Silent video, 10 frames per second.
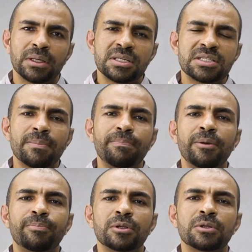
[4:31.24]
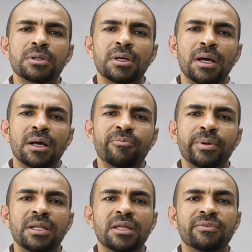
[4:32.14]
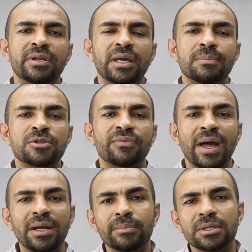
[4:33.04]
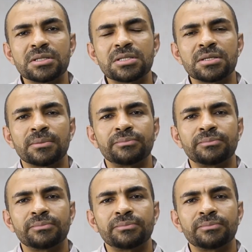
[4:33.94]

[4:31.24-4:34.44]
Some people have been given names of animals,